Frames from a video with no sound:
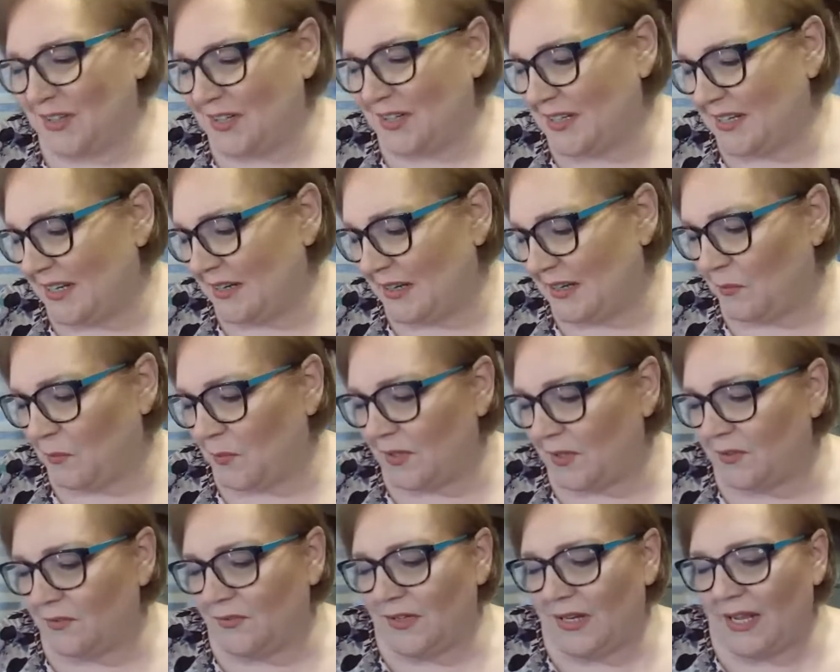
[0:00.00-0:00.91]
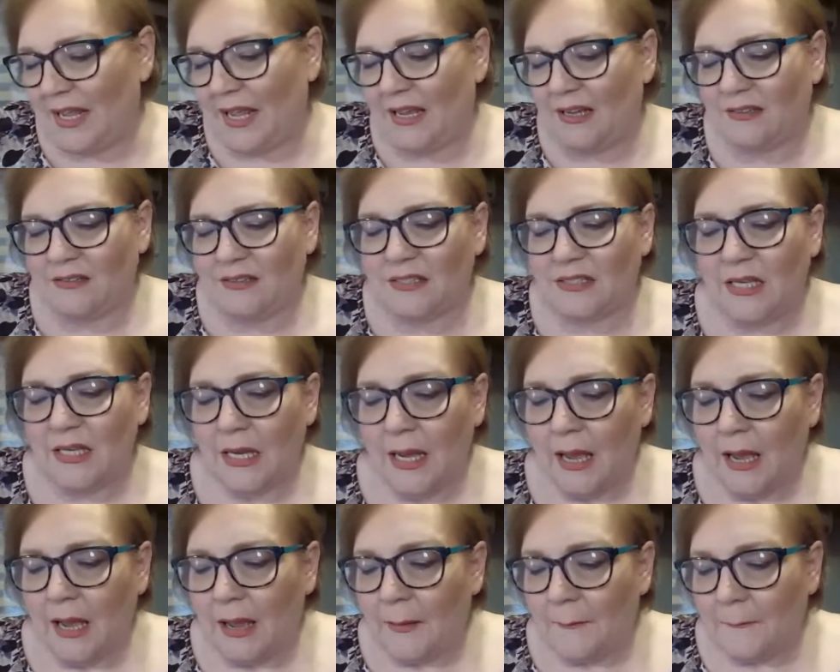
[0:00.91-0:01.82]
for a, a wonderful house?
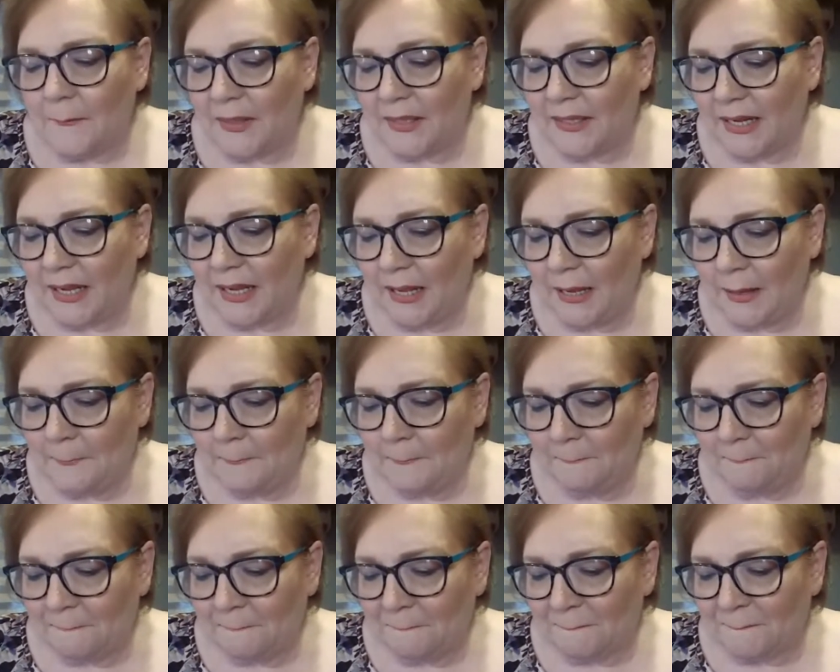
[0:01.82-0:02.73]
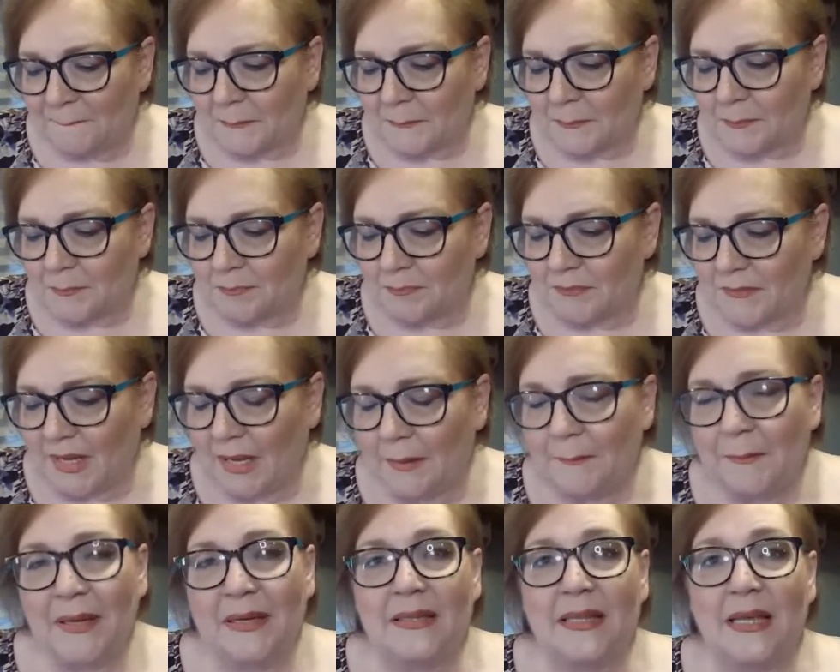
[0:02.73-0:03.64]
But um, I
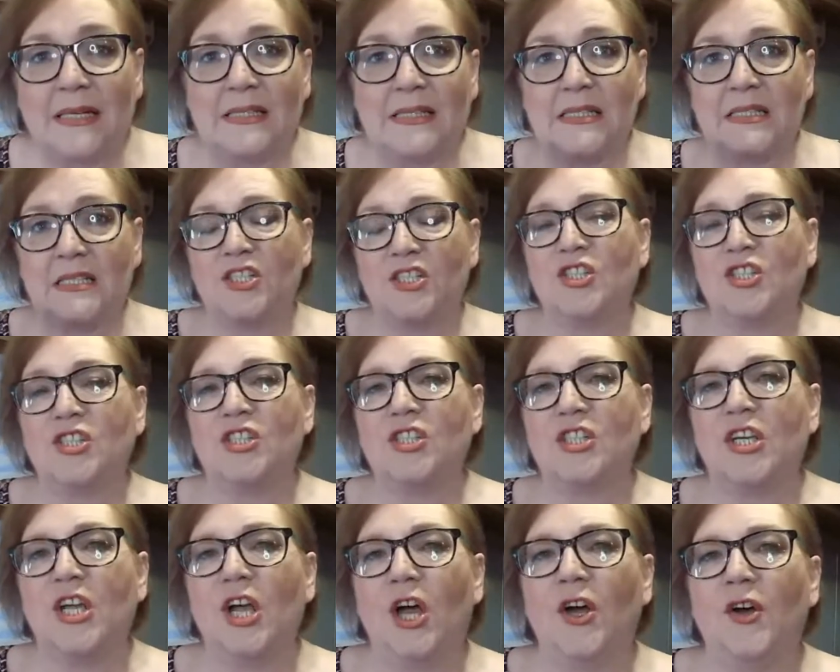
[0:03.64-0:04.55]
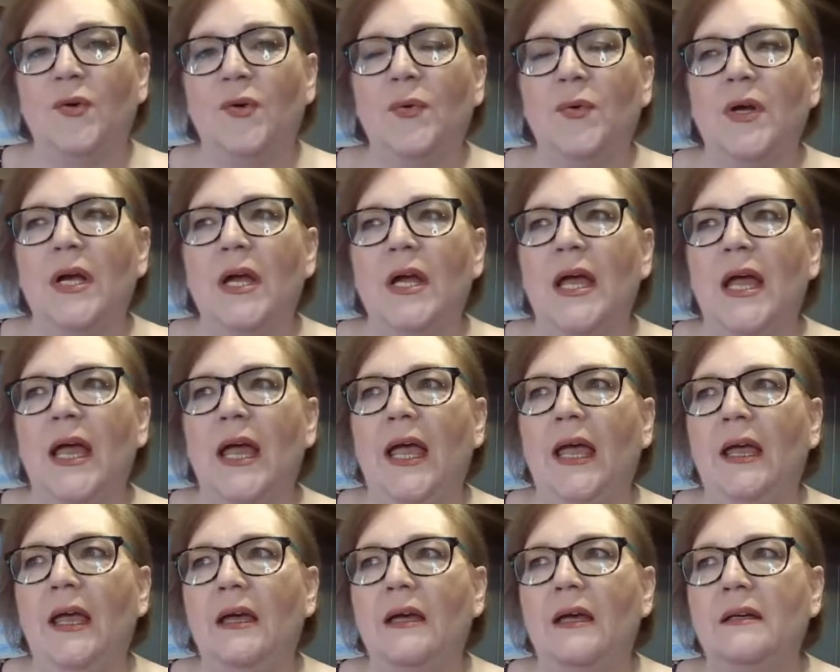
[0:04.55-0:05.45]
made that decision to go,
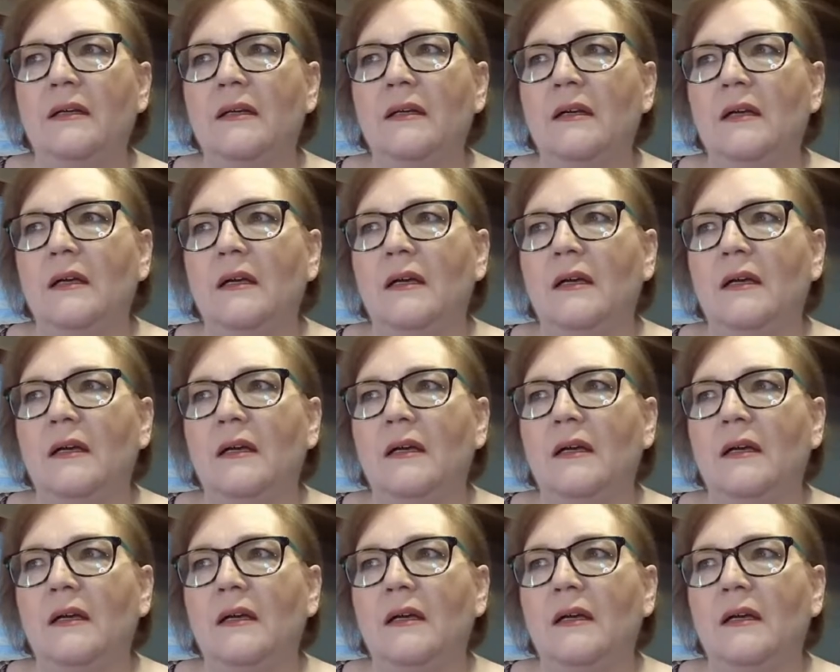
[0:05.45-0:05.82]
and